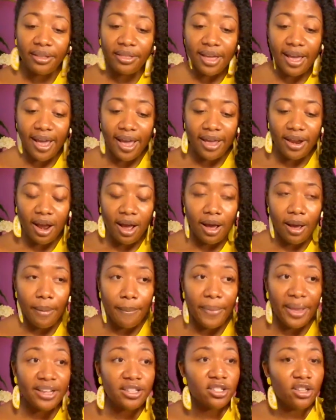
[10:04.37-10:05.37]
that
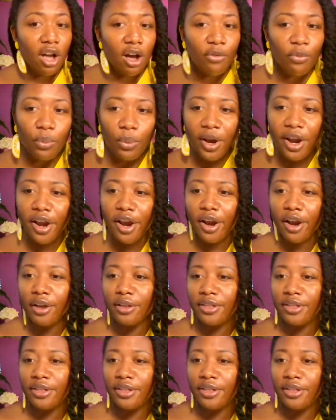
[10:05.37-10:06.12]
makes software.